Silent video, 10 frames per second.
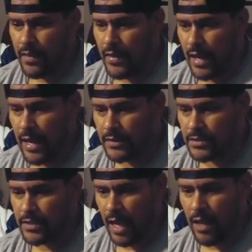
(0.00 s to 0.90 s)
that
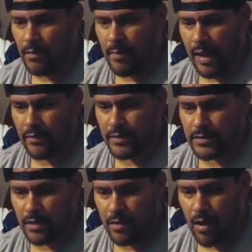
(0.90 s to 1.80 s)
sell batteries
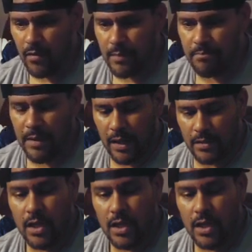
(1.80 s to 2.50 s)
that are already built.